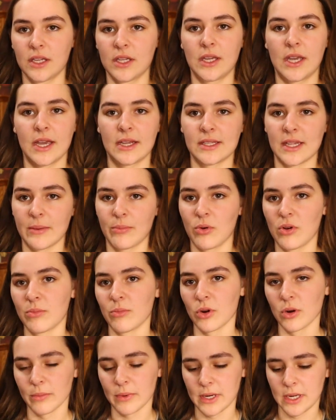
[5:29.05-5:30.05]
in case I put
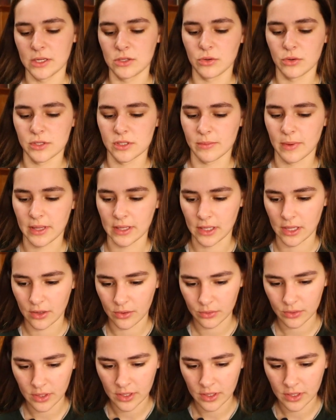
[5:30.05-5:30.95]
more money towards my loan,